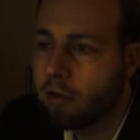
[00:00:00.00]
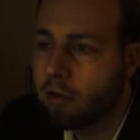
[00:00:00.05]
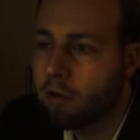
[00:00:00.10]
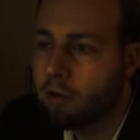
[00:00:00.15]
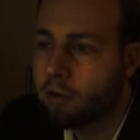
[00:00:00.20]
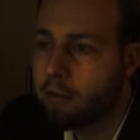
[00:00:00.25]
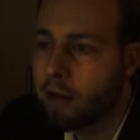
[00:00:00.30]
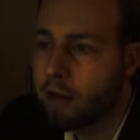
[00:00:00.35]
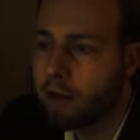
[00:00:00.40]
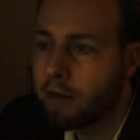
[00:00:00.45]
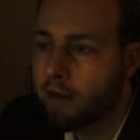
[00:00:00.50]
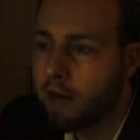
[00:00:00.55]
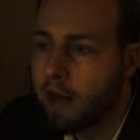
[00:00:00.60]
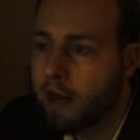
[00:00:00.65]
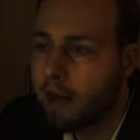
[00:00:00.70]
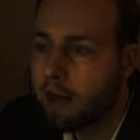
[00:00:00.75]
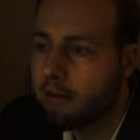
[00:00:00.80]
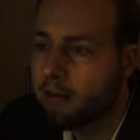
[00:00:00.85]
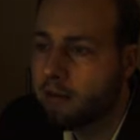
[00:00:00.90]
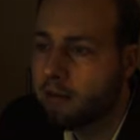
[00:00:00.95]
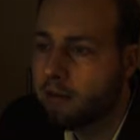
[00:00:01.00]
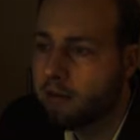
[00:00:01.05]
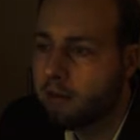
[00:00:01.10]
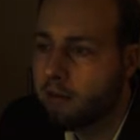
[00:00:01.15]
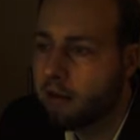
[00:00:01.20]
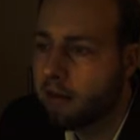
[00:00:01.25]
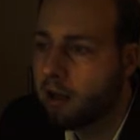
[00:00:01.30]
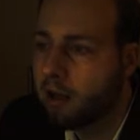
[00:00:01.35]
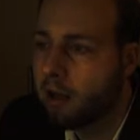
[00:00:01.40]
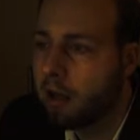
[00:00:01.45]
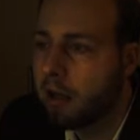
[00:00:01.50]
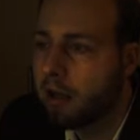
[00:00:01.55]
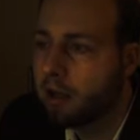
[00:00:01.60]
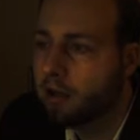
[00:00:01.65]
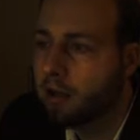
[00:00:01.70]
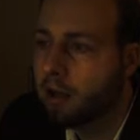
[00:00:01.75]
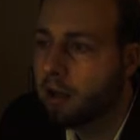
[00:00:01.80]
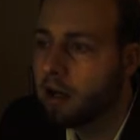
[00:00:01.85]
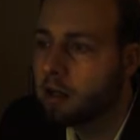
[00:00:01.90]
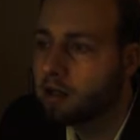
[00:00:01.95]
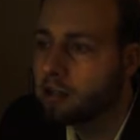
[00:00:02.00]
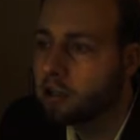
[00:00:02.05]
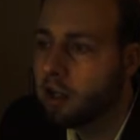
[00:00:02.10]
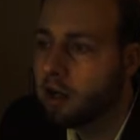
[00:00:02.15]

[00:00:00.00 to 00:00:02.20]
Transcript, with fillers: erect heads and large